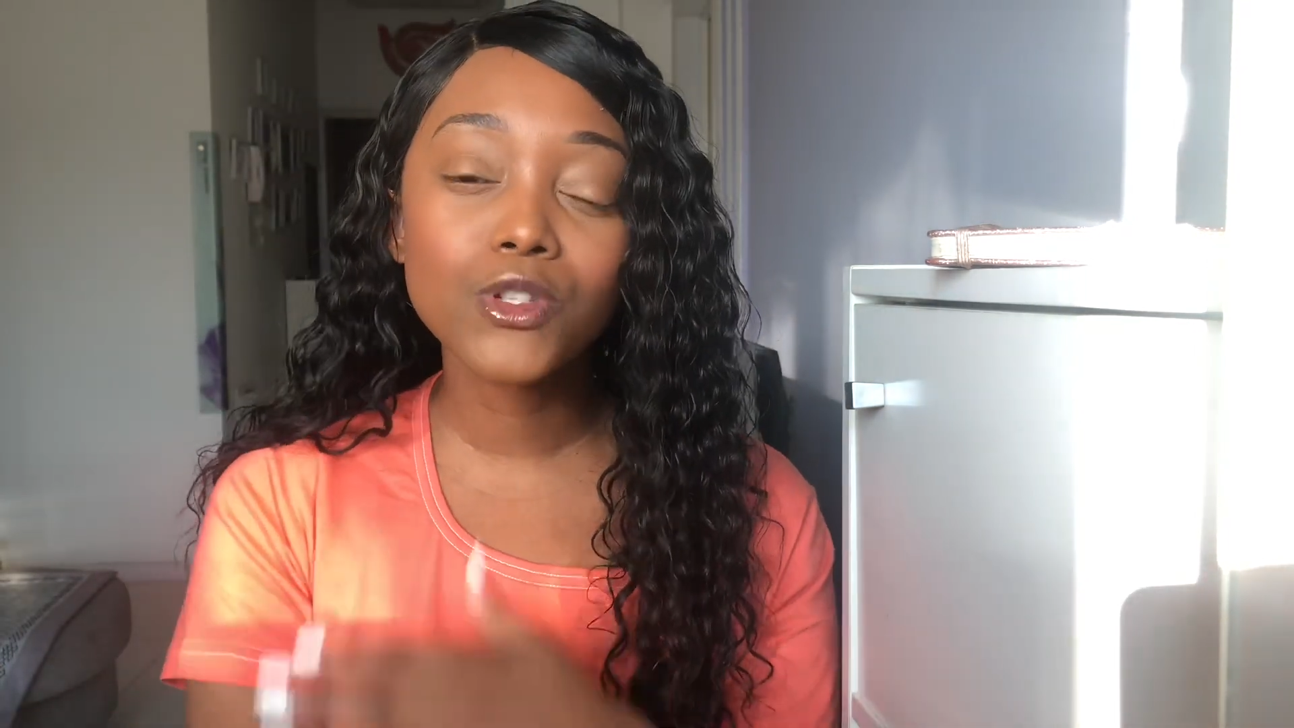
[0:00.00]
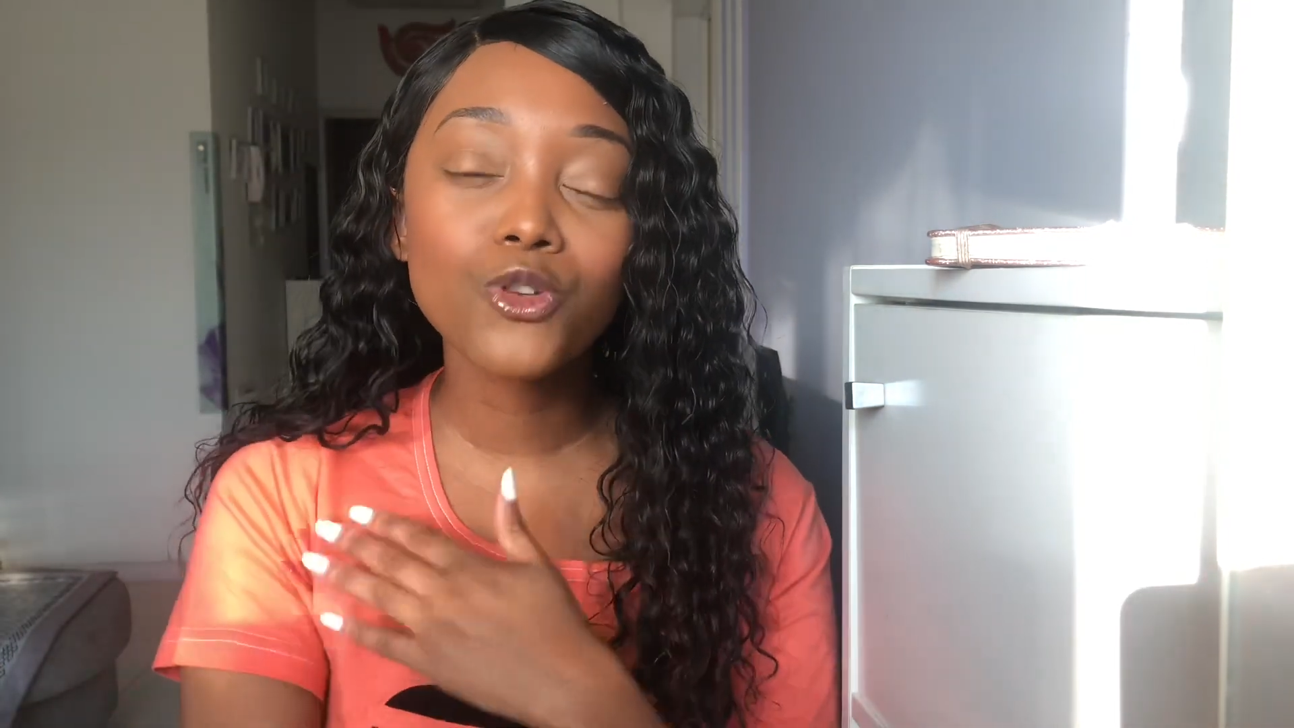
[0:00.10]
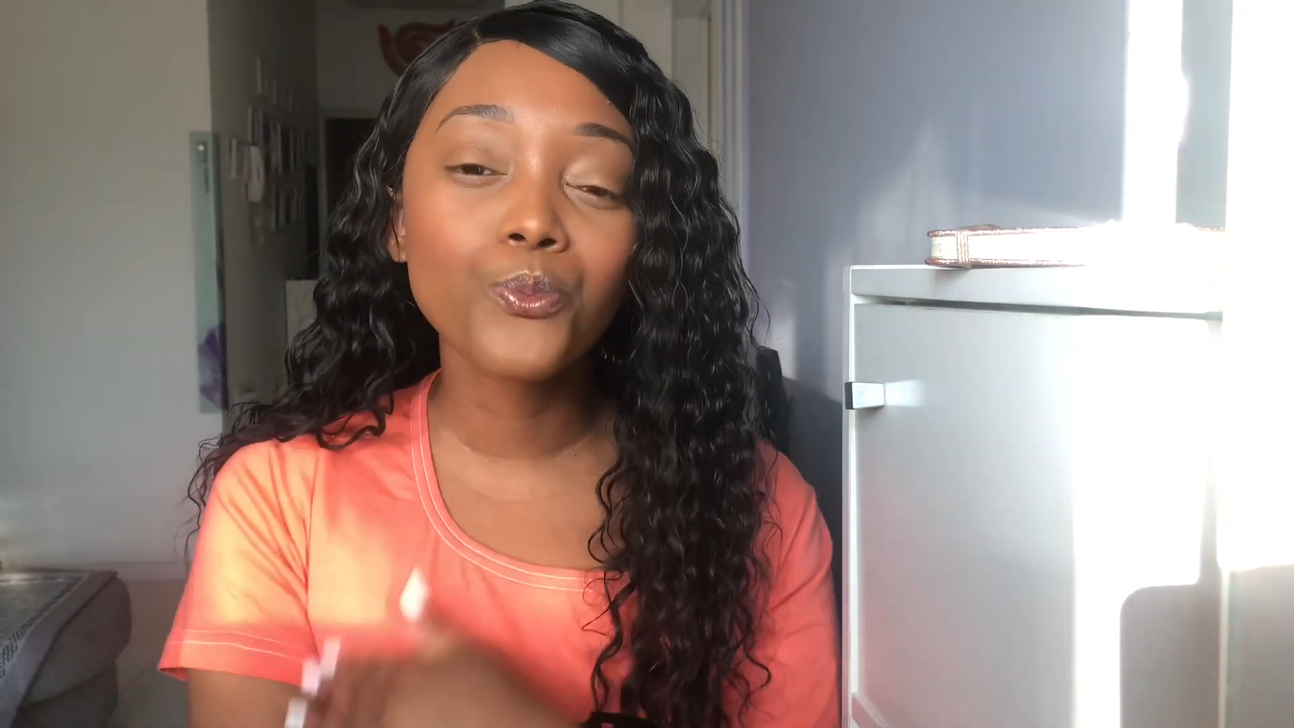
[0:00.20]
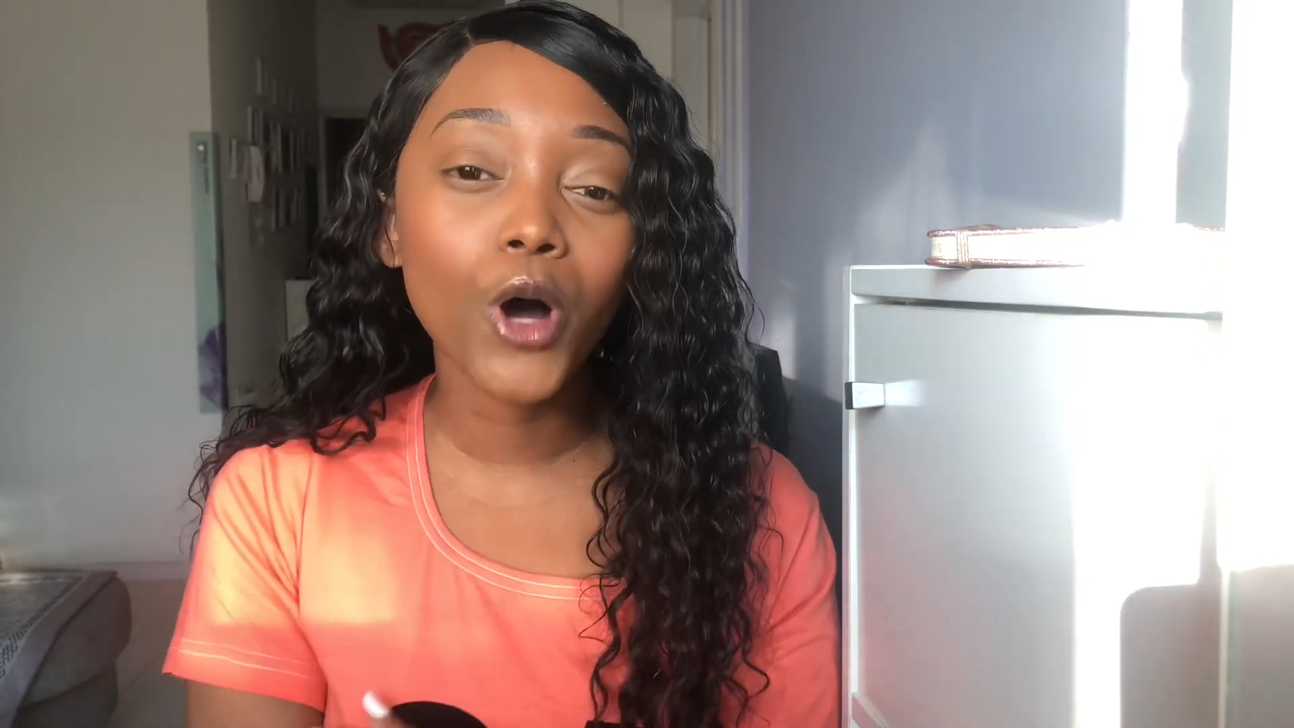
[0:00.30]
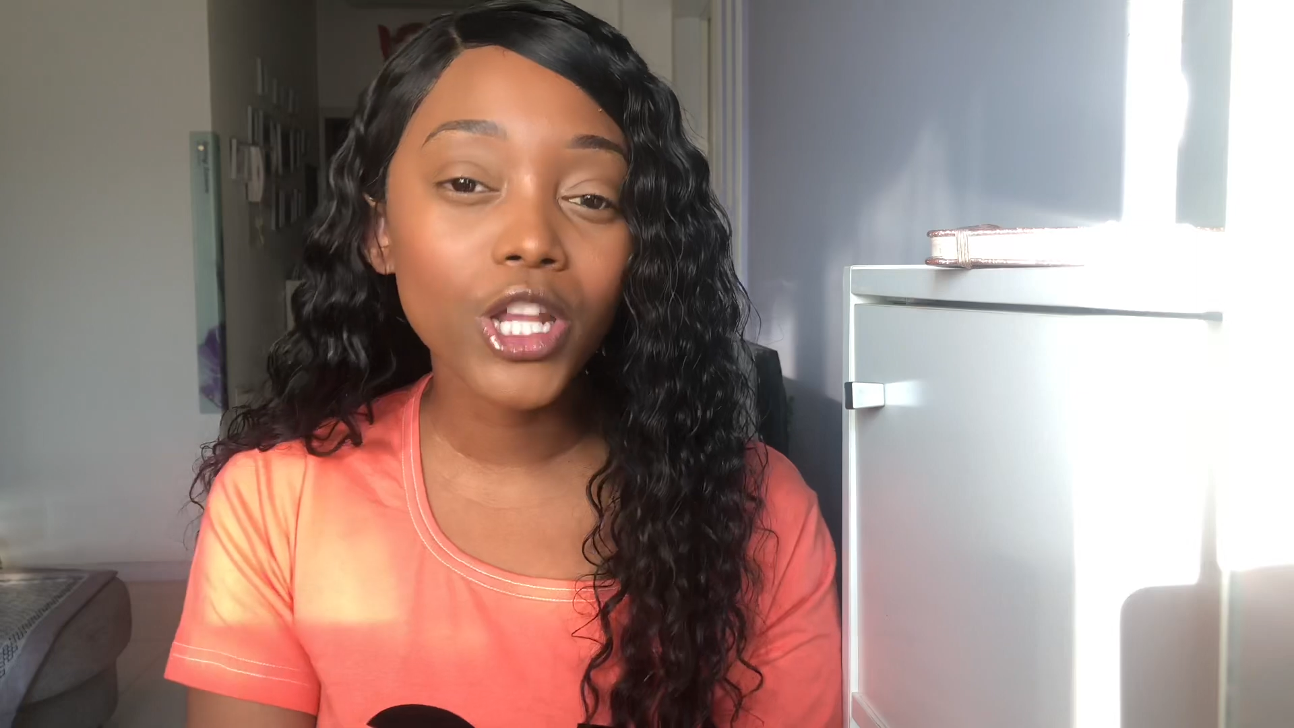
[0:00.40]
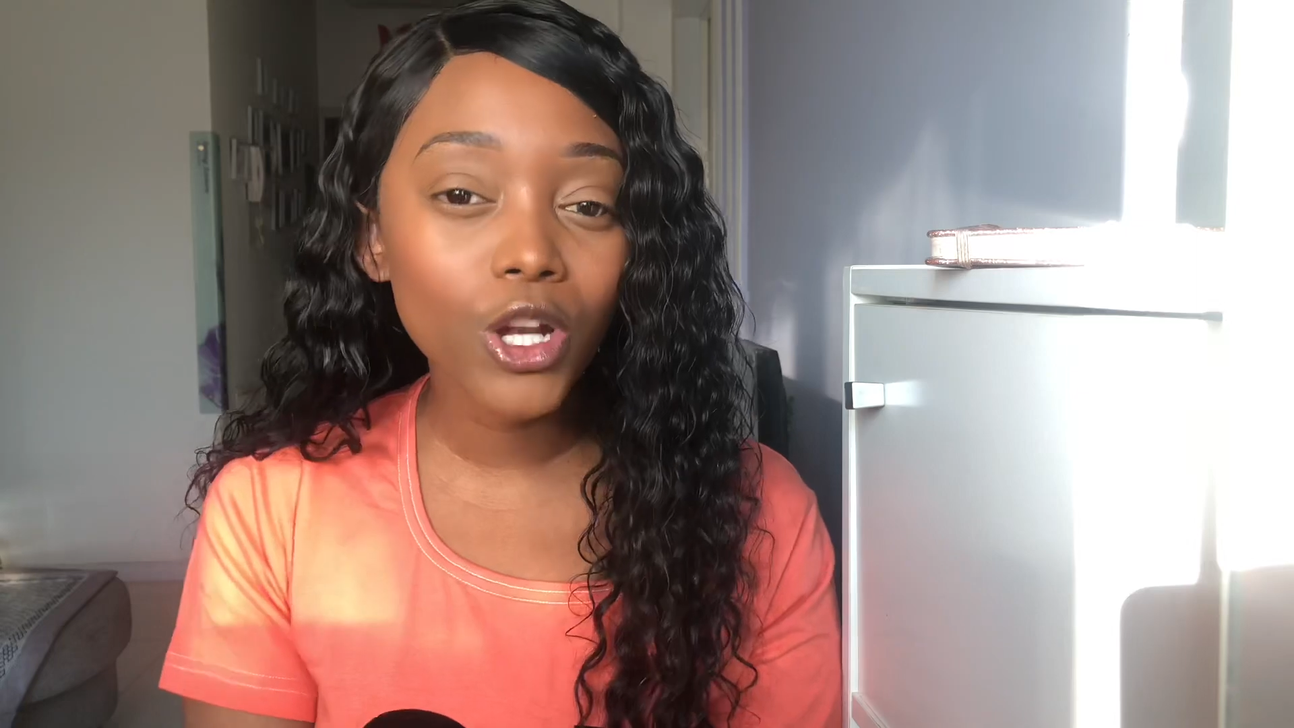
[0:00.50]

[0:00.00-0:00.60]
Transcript: to body